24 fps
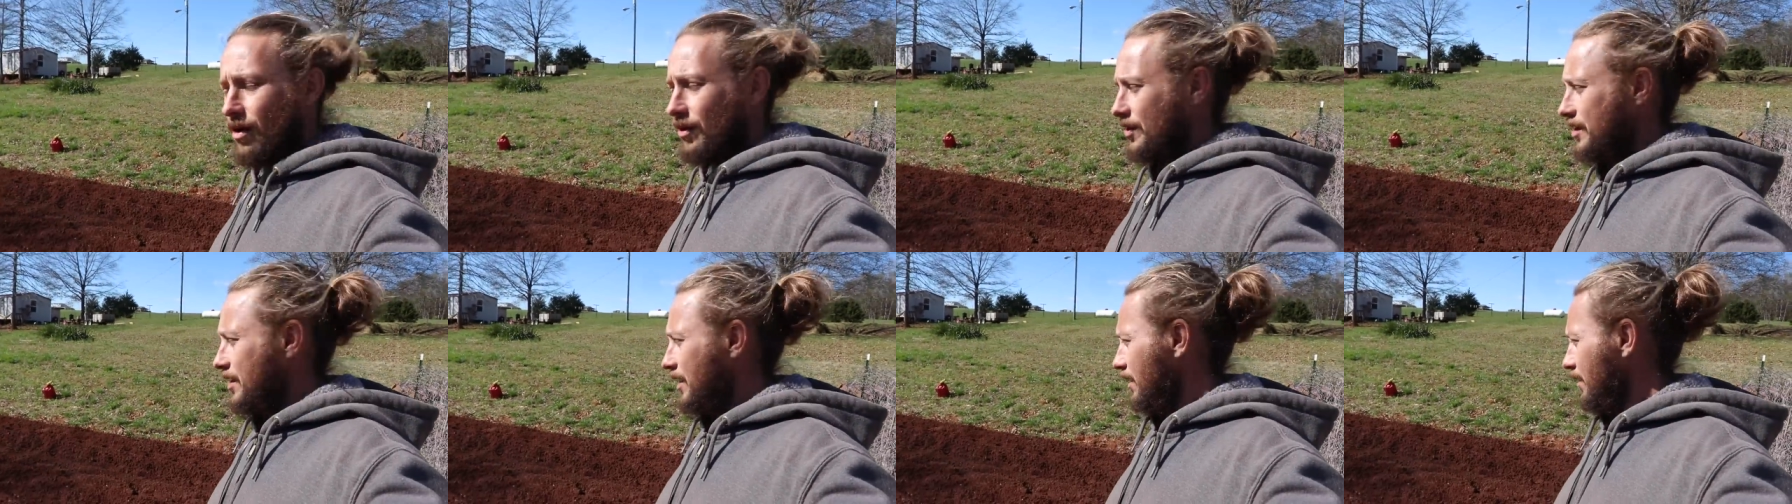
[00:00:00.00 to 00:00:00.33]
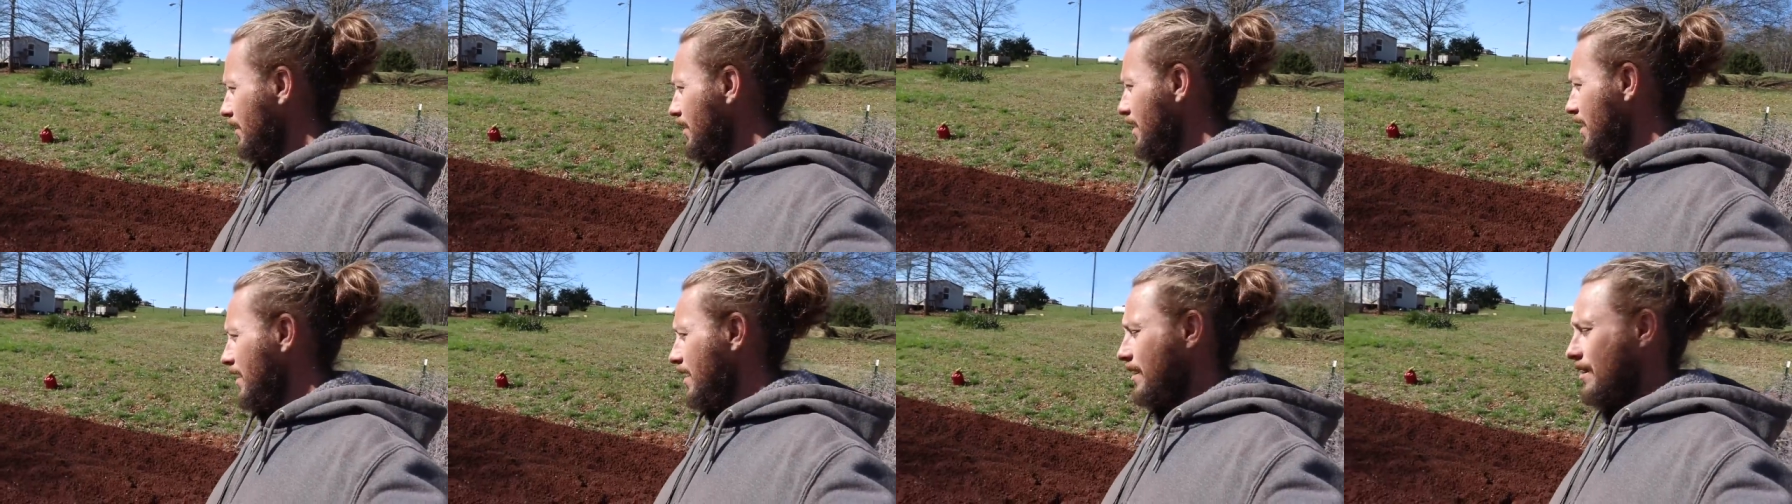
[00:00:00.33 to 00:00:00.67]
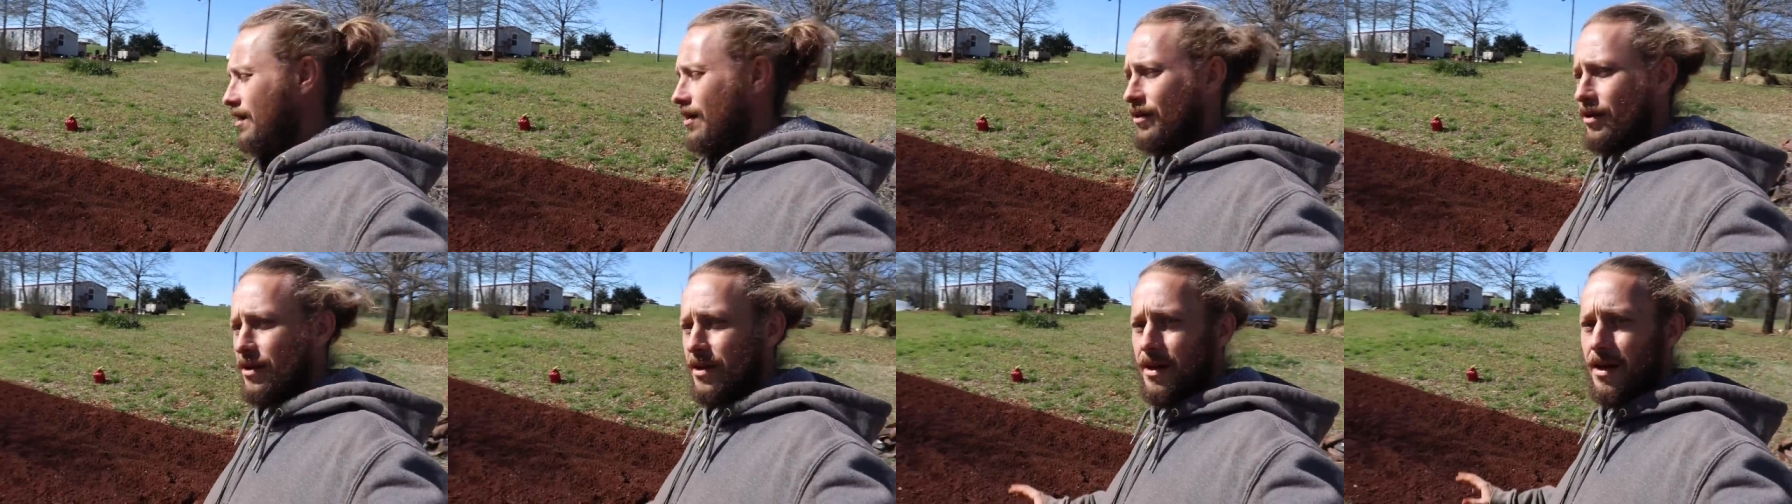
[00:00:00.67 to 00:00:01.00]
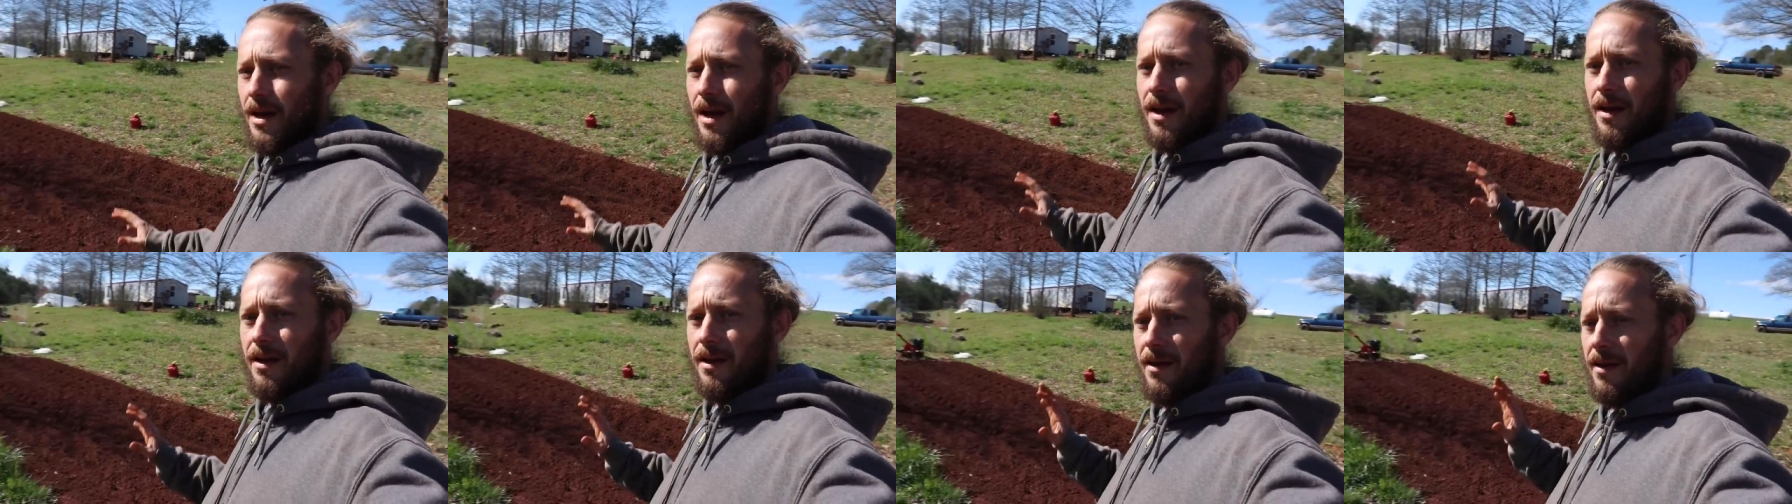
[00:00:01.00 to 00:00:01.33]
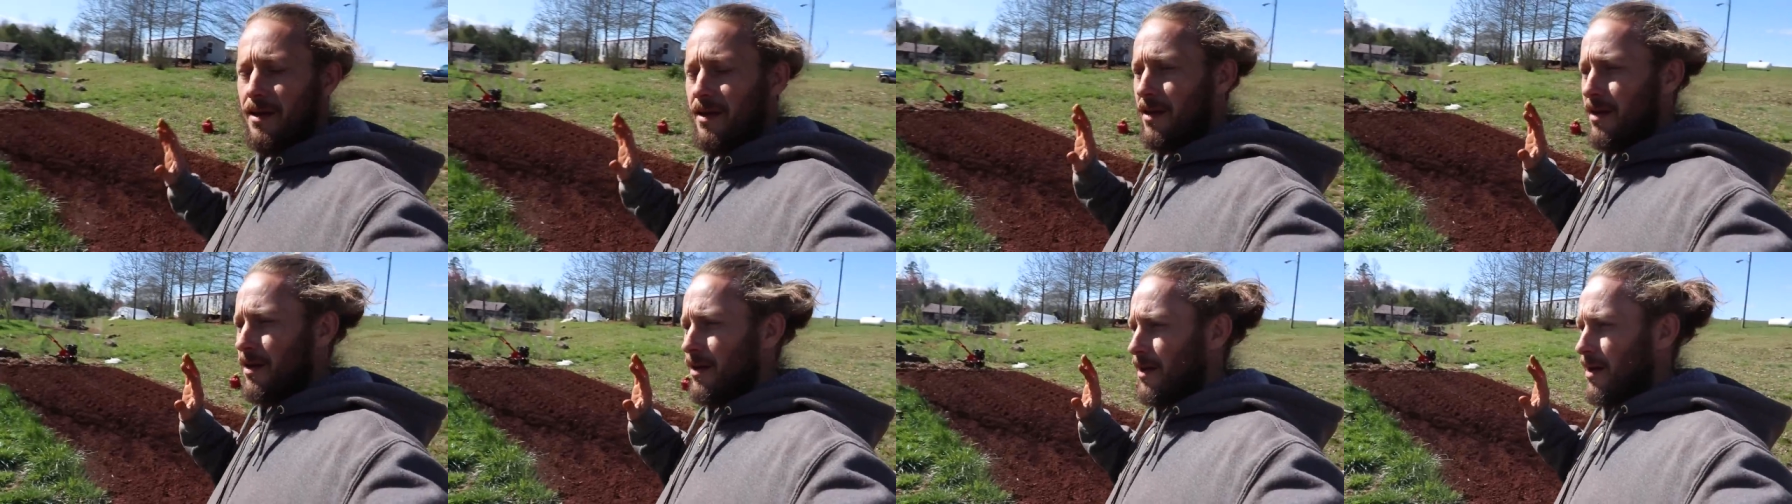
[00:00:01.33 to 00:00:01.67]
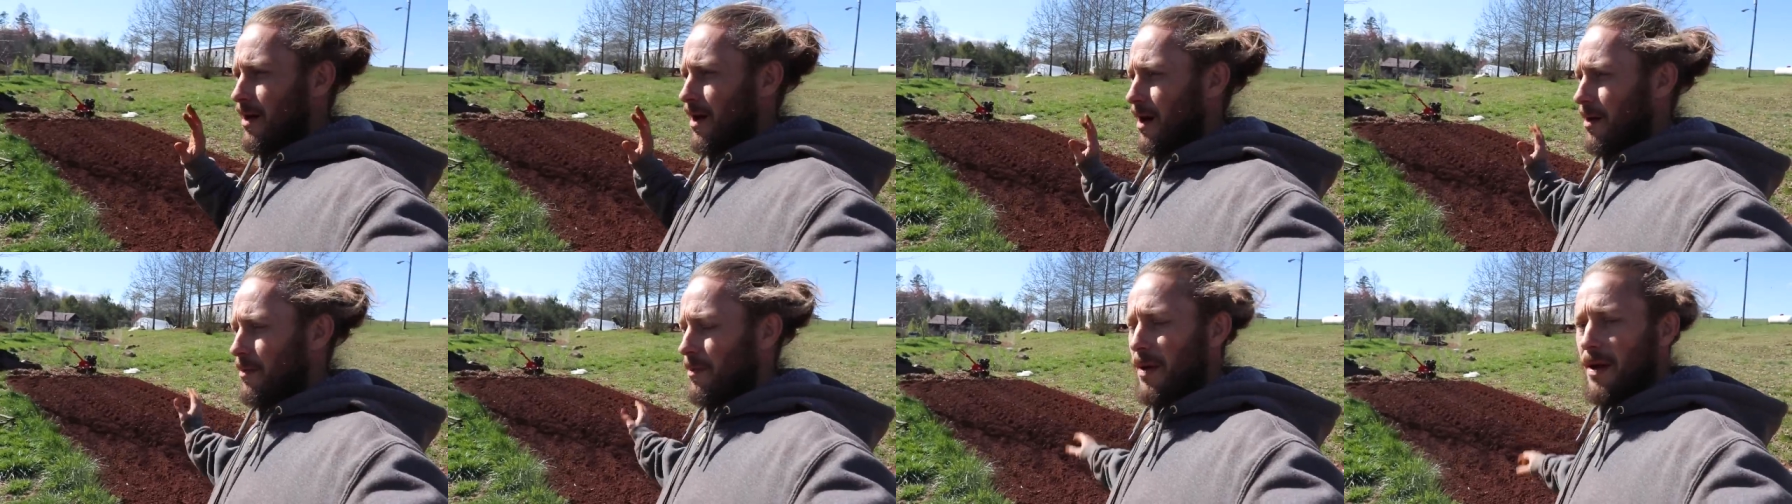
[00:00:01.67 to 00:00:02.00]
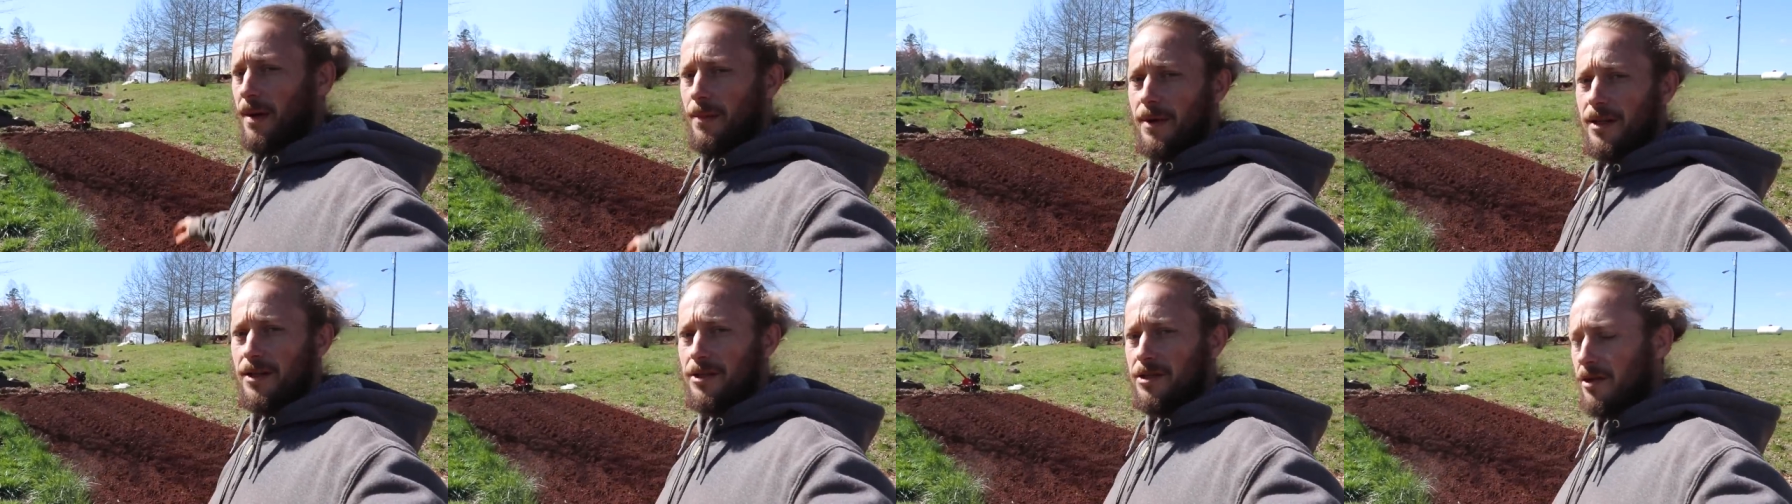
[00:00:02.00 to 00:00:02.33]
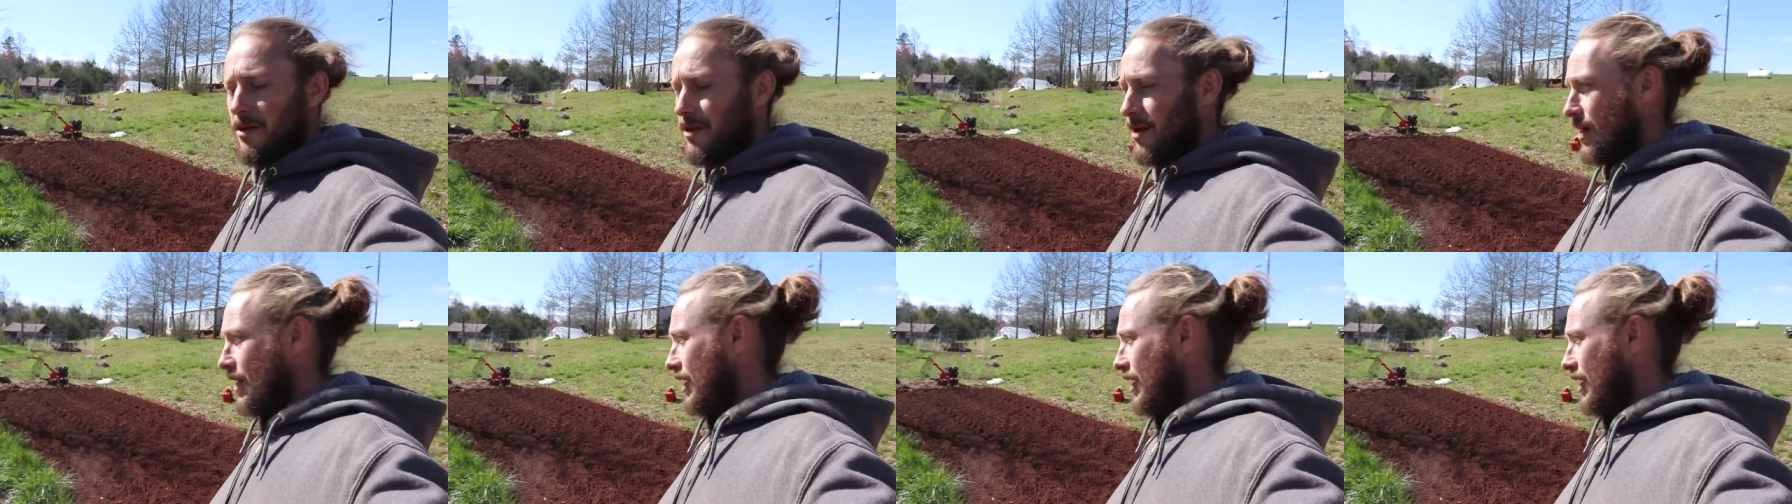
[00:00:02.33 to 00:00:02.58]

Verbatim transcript: All tilled in, all the amendments are